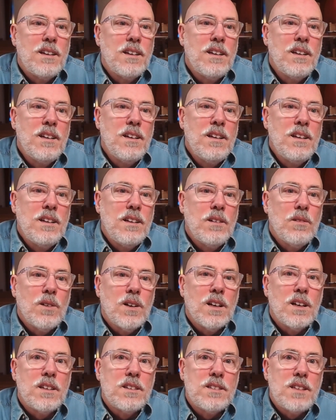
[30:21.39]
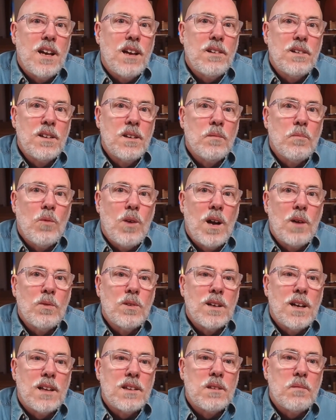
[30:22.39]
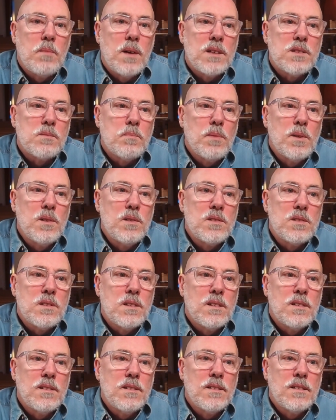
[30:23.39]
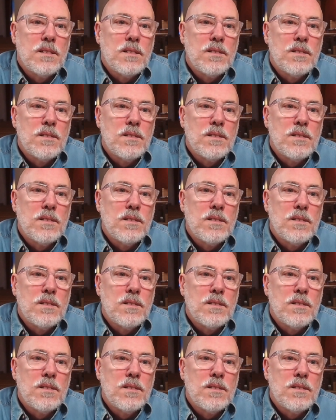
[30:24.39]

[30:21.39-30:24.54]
And we're going to tell him why we're not the best person.